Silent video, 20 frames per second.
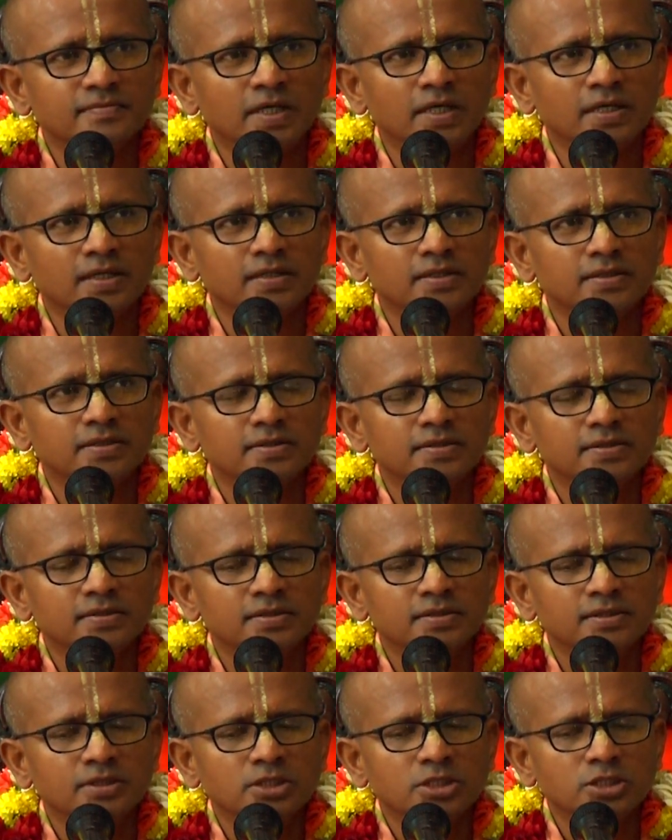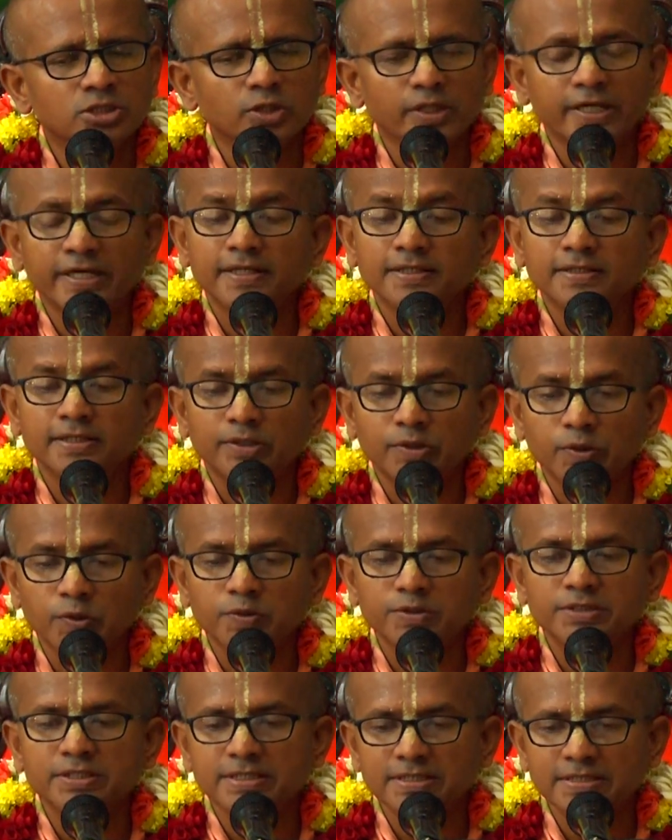Uh, so here the
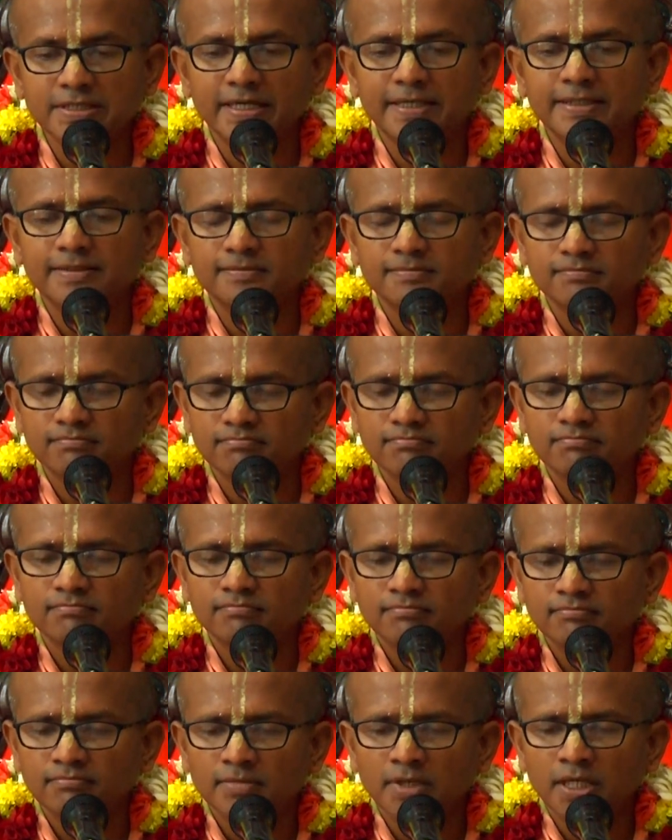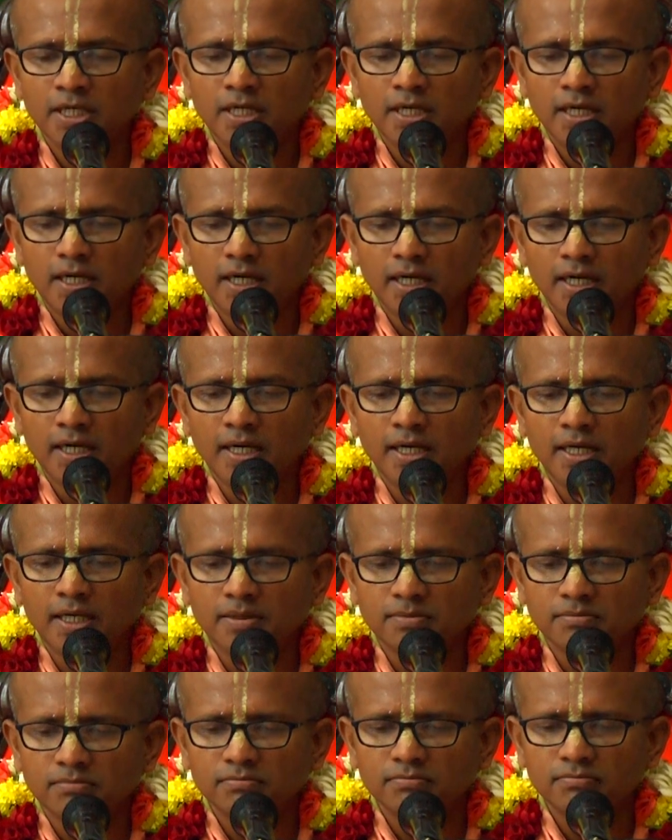truth is that uh,
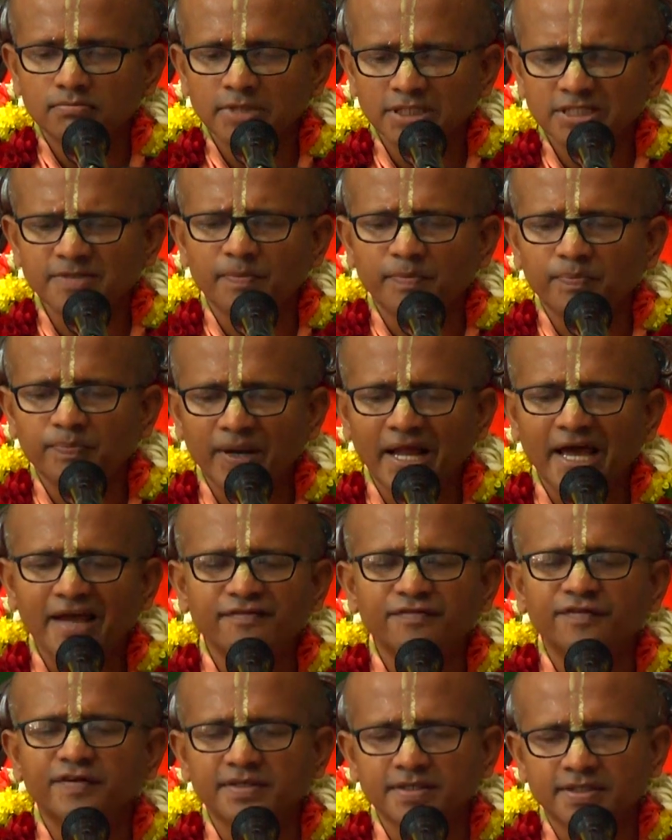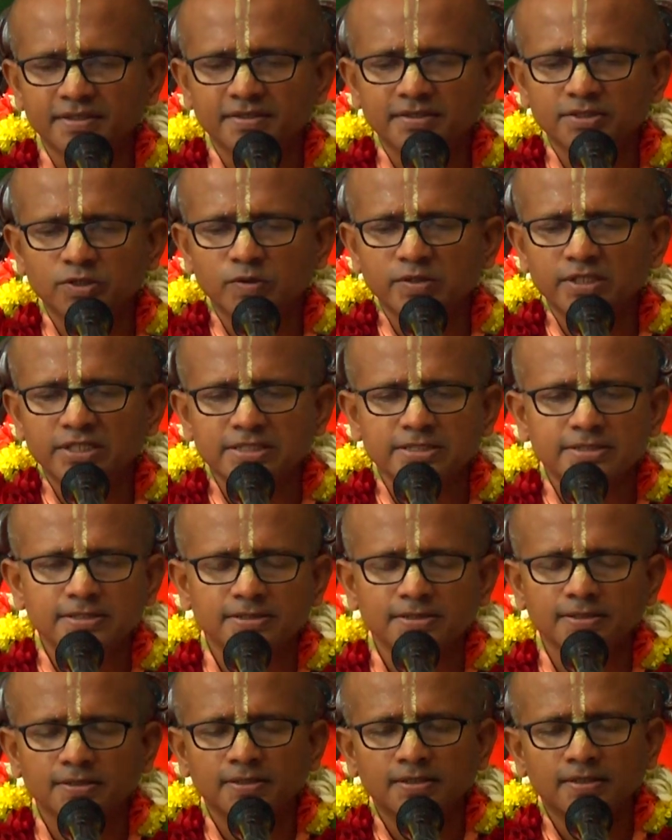there's a plan for it. So this,
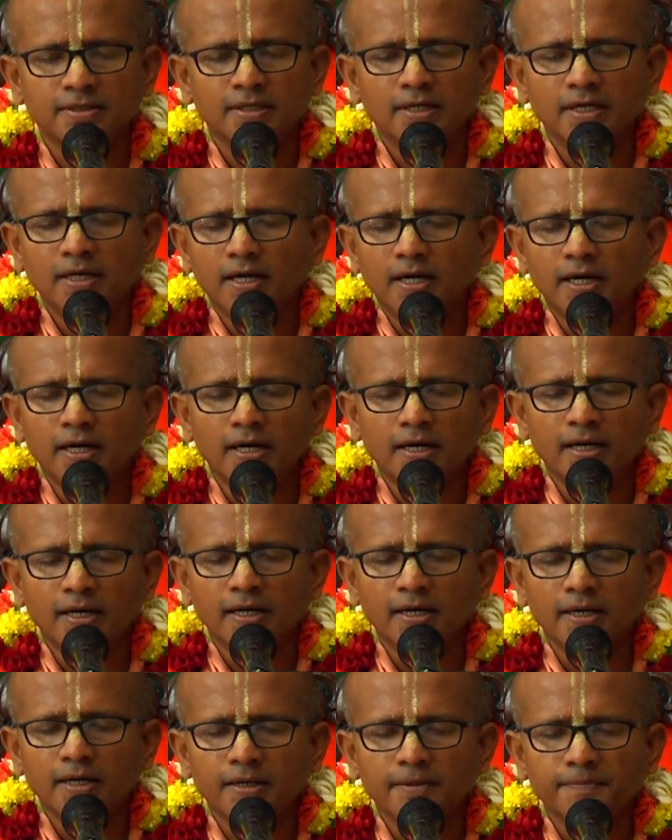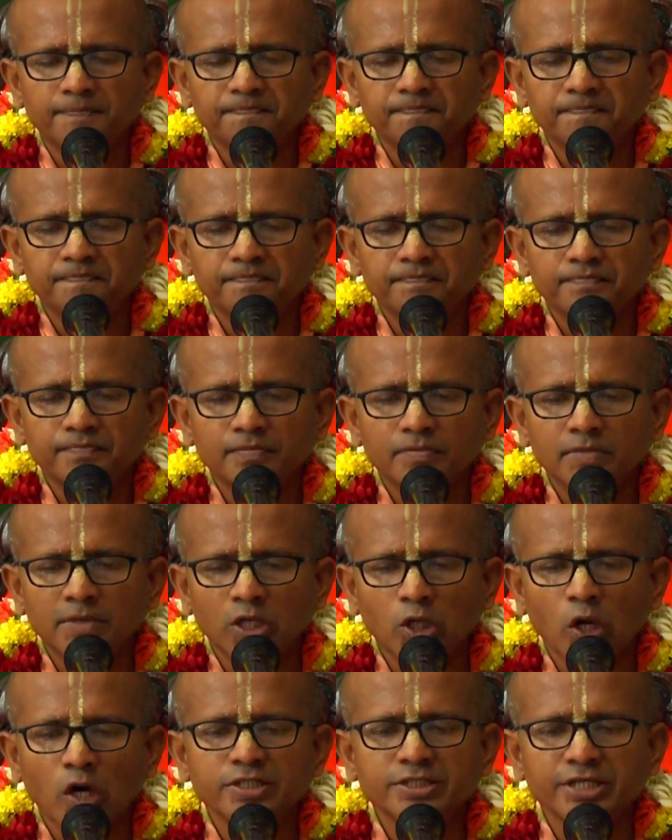um,
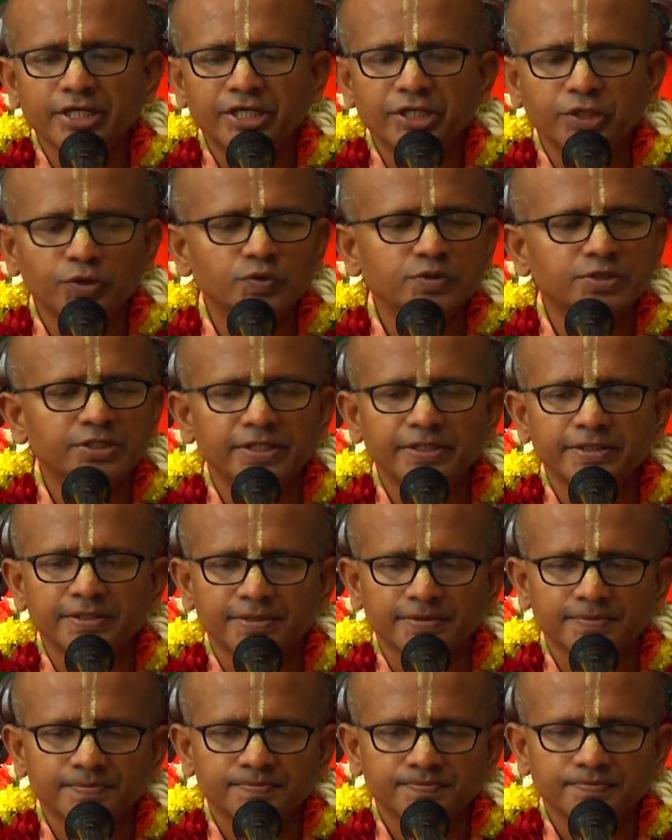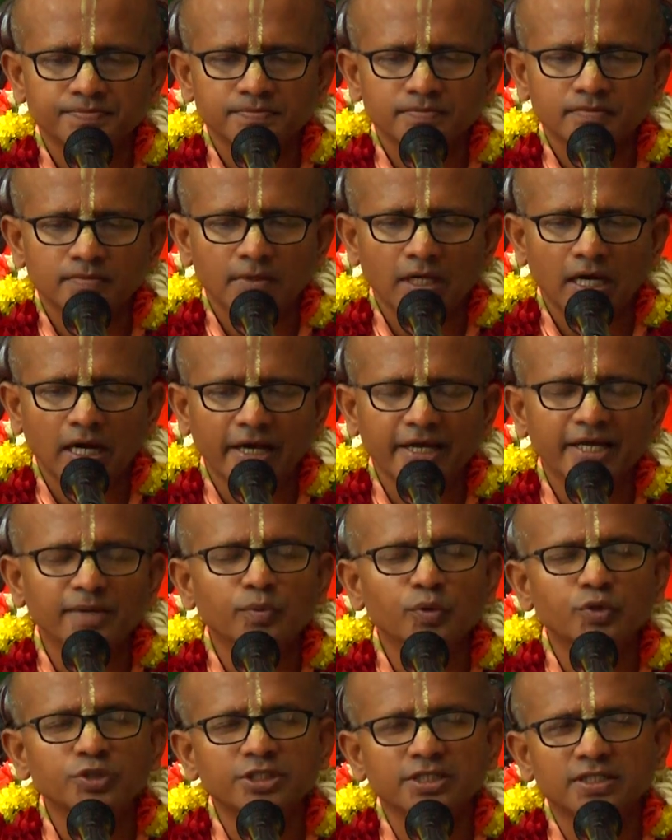the logic used here,
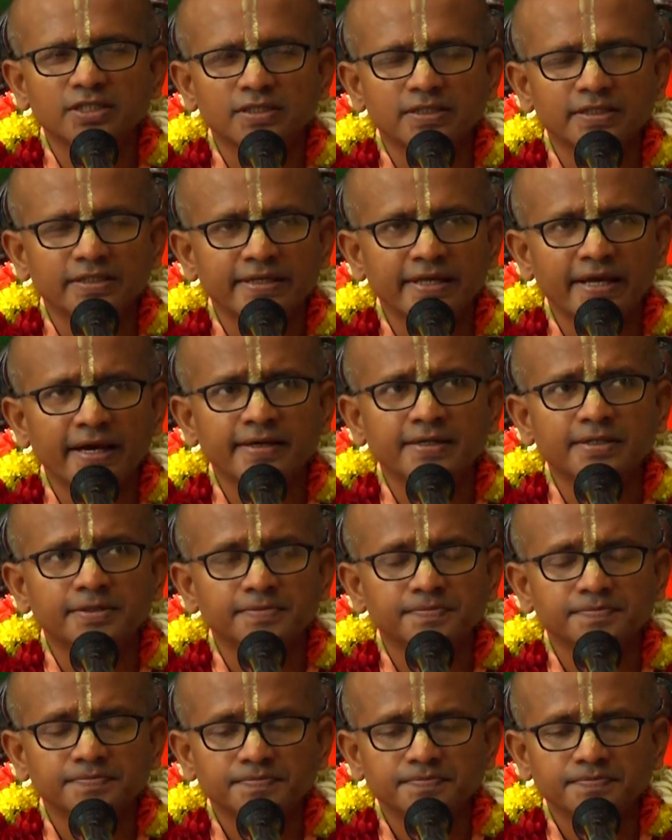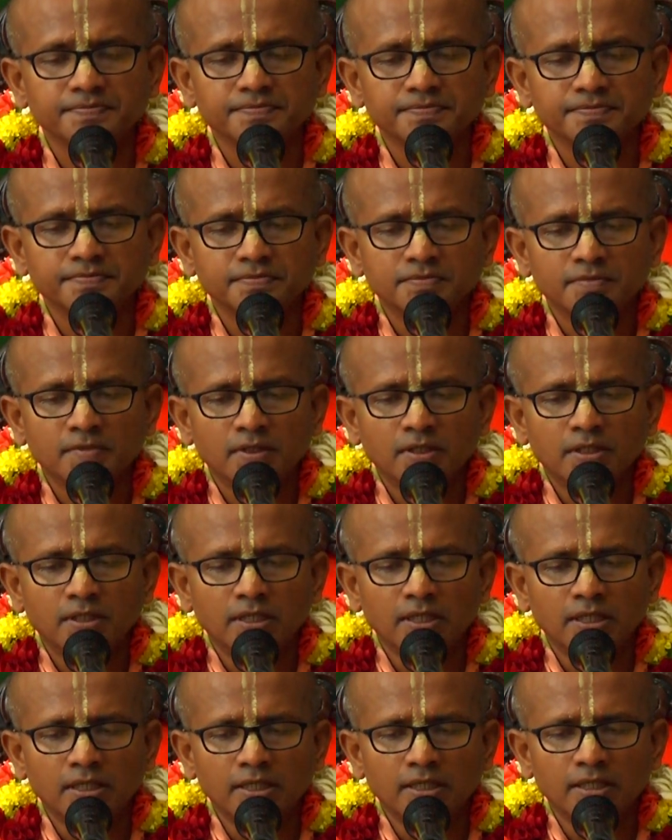Ahimushika Nyaya,
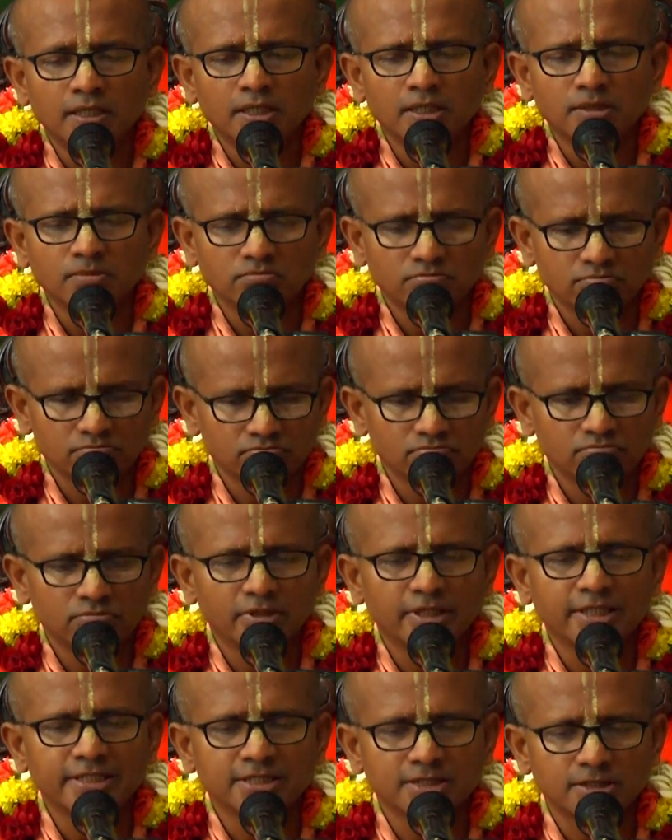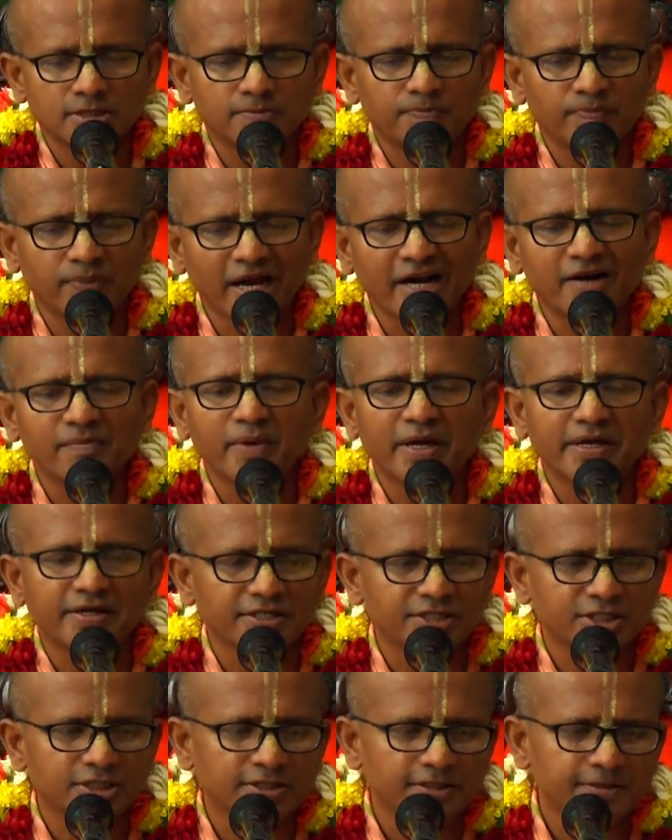uh, is planned by
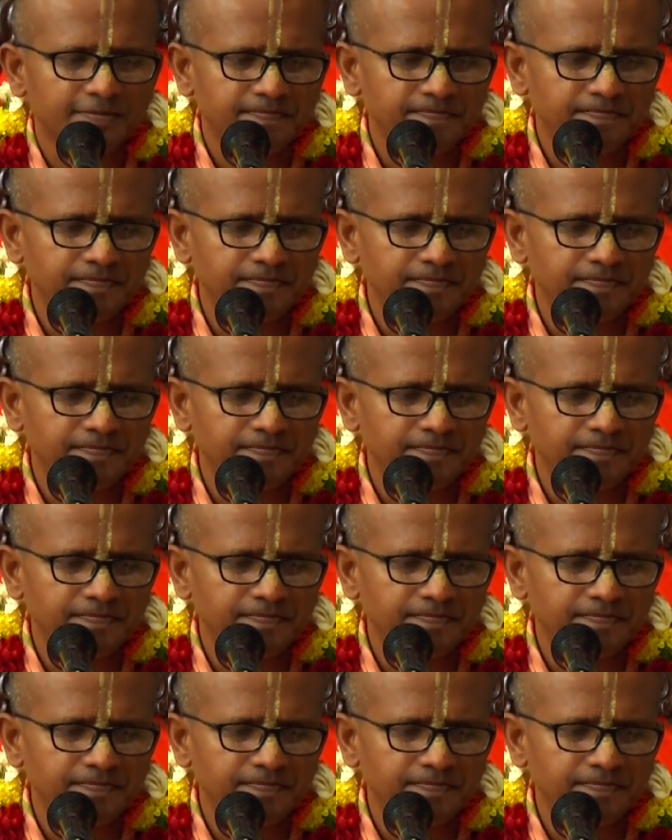Krishna.